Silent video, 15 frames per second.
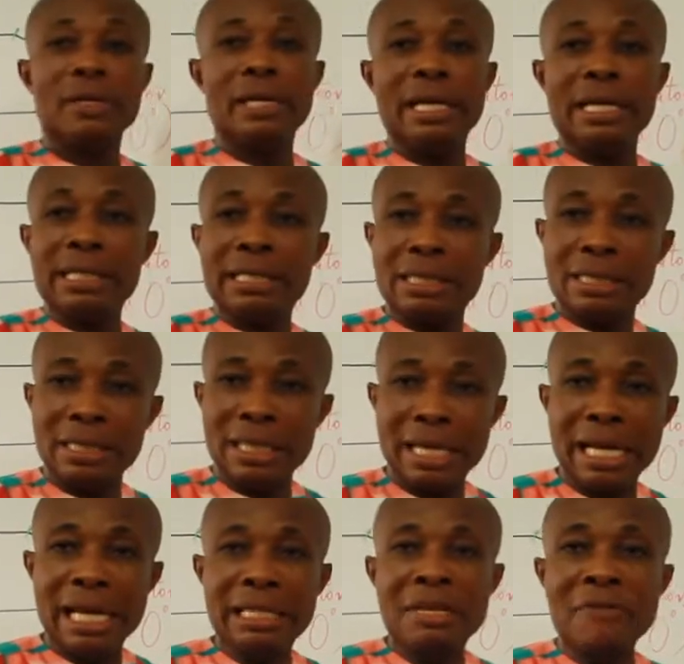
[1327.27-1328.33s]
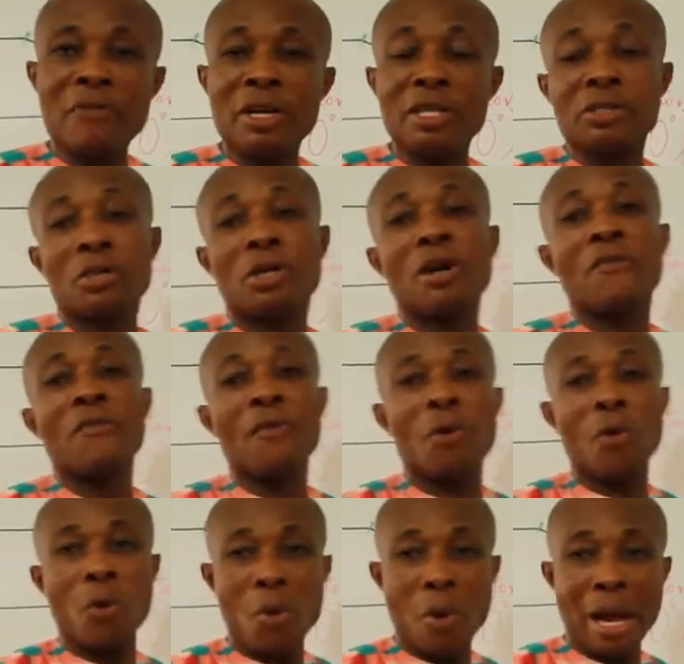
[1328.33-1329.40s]
is a difference of
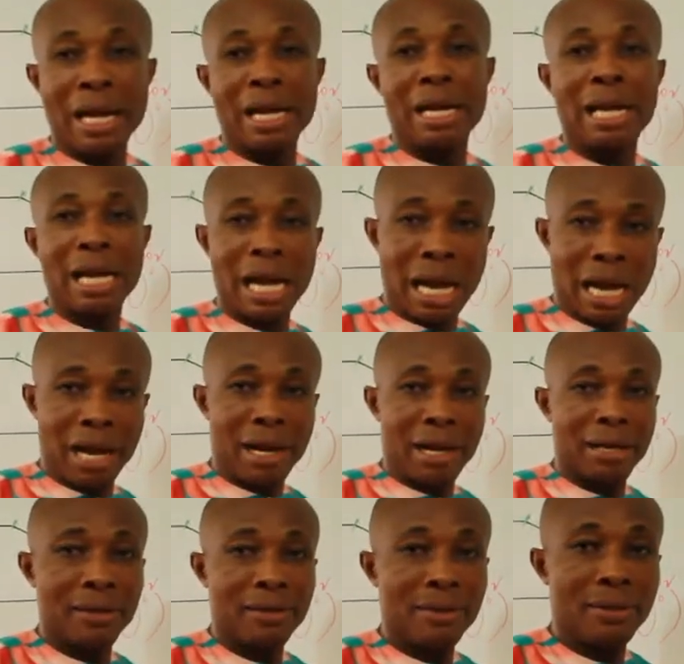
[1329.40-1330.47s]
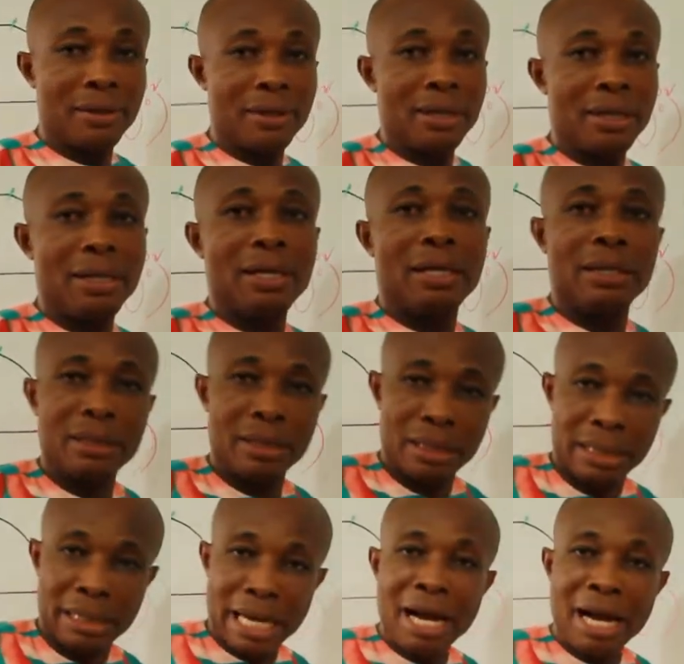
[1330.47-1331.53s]
1 hour.
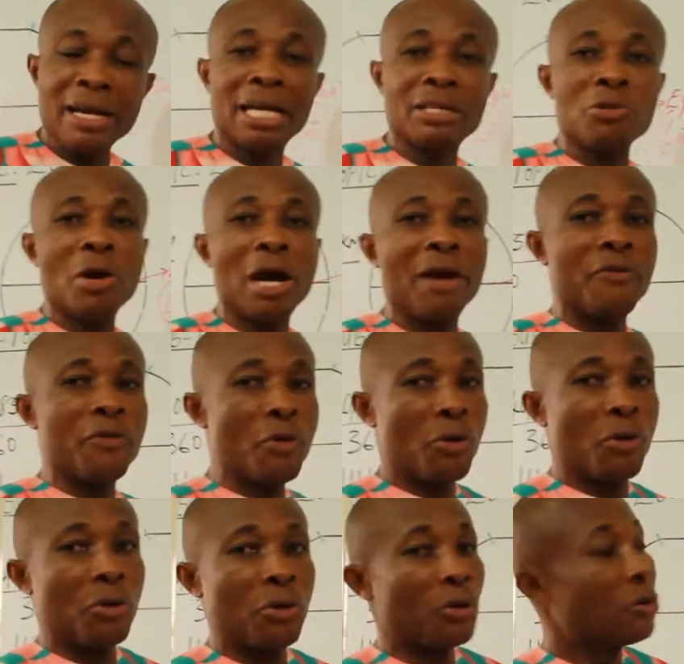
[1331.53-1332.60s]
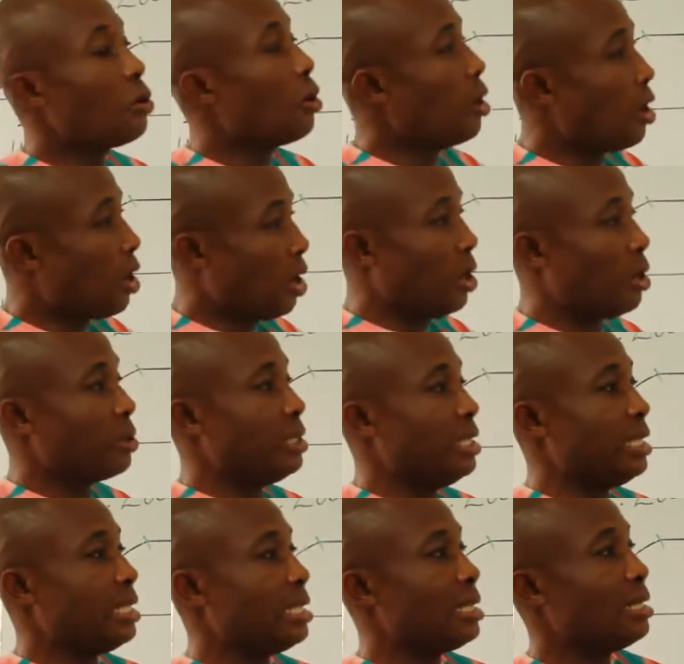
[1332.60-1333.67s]
Now that you have known all
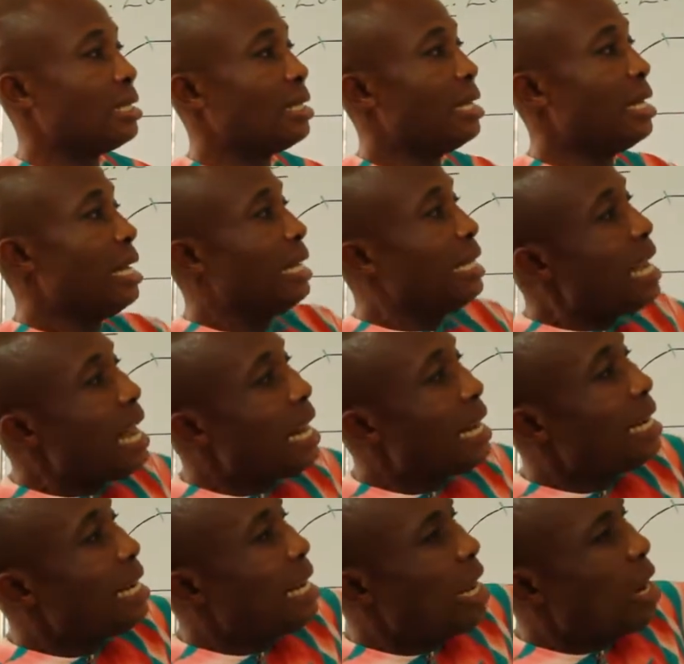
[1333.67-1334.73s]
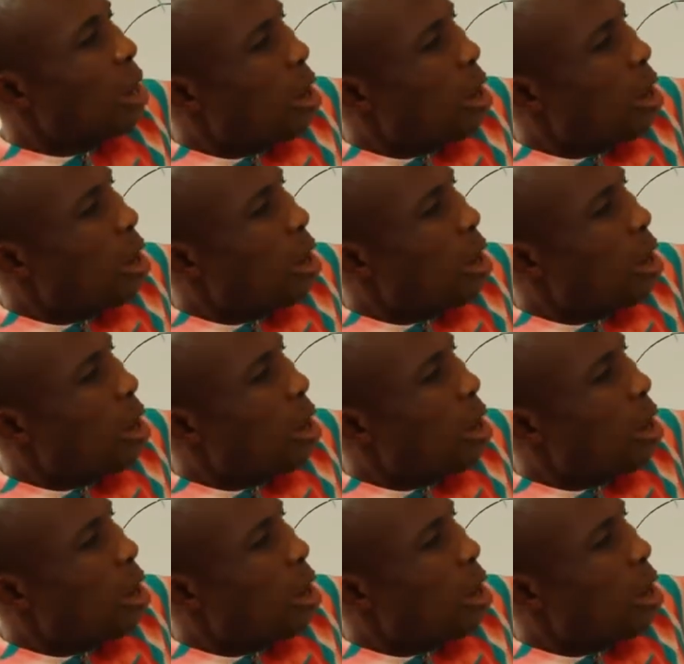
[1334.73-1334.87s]
this, then